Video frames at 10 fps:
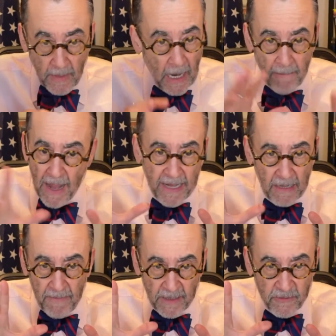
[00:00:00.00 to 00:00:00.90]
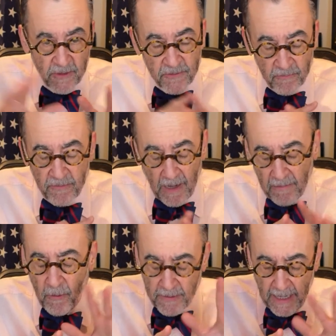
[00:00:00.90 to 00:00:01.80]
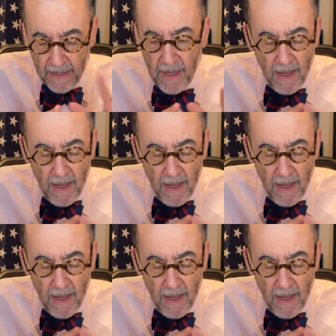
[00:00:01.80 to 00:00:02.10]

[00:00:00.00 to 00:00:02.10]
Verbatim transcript: I'm not going to mention. There's okay.